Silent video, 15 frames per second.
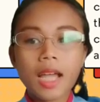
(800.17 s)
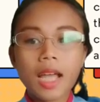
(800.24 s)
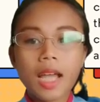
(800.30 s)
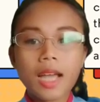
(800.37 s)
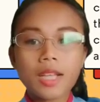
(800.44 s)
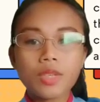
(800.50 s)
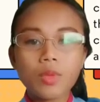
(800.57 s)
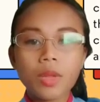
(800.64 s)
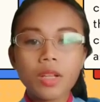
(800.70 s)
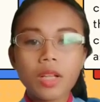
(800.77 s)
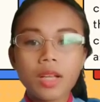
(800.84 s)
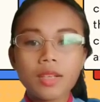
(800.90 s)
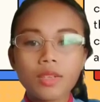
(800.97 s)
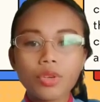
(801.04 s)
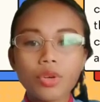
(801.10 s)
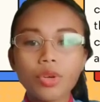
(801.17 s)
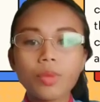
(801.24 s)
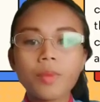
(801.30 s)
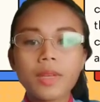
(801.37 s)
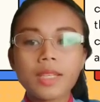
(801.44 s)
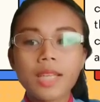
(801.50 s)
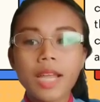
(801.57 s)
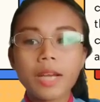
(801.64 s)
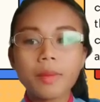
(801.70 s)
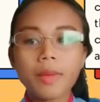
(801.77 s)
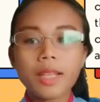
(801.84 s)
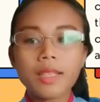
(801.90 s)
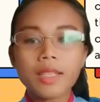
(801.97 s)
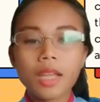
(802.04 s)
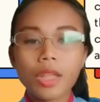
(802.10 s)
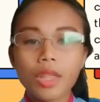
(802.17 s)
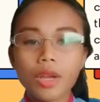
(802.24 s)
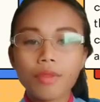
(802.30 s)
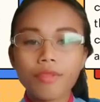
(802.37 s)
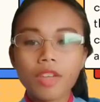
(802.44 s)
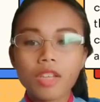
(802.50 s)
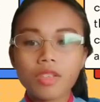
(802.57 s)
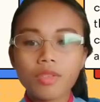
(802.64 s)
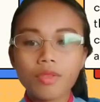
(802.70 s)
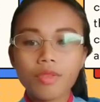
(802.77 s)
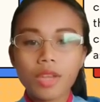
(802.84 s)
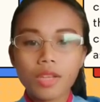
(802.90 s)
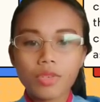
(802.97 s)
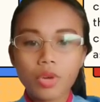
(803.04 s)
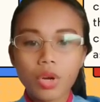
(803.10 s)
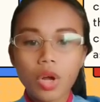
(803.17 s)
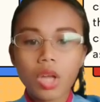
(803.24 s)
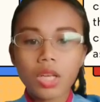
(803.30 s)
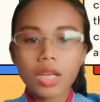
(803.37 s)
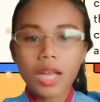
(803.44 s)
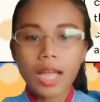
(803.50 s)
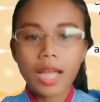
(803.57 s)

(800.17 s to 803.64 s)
as well as group assignments either face-to-face or online.